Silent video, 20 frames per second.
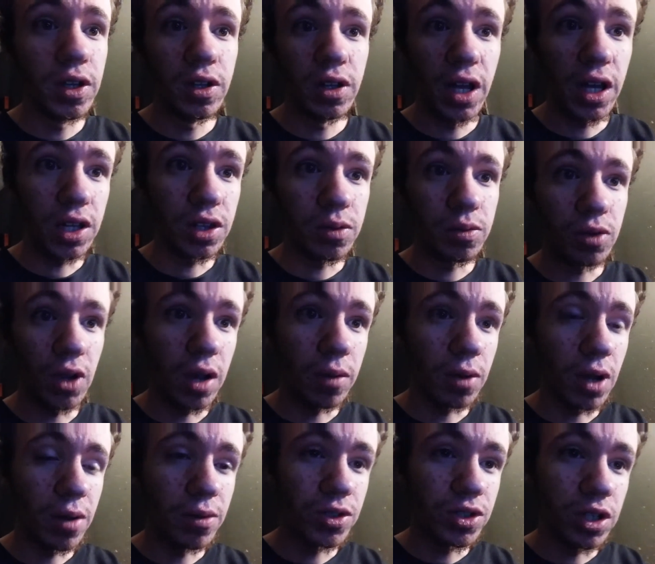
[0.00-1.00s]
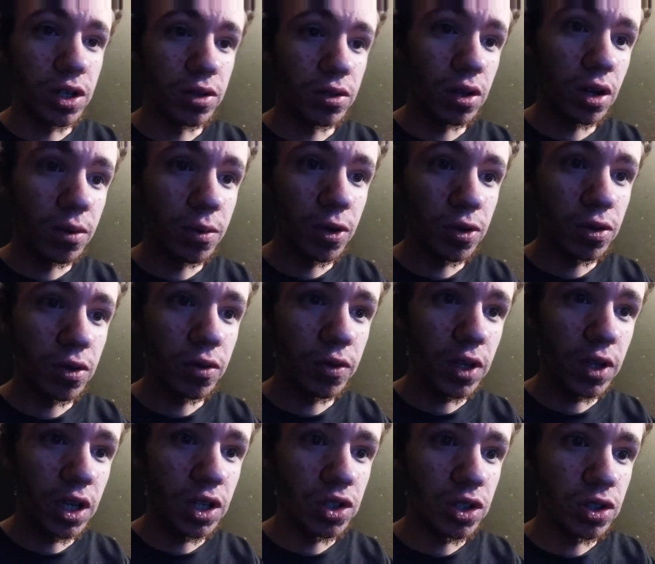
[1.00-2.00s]
Like, subscribe, comment, share, turn on post
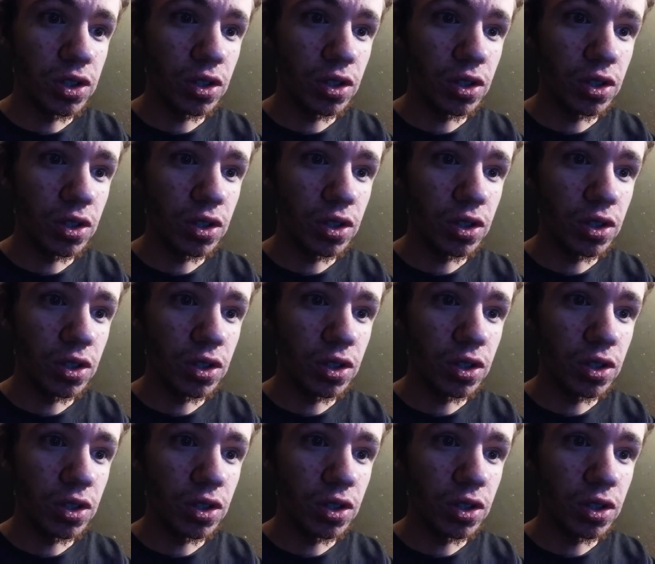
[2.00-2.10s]
notifications.